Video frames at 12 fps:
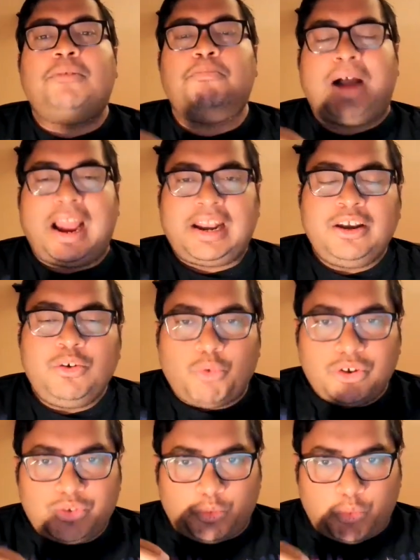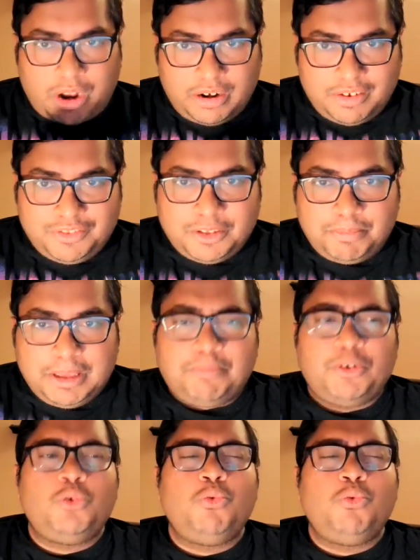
Biden was one of the people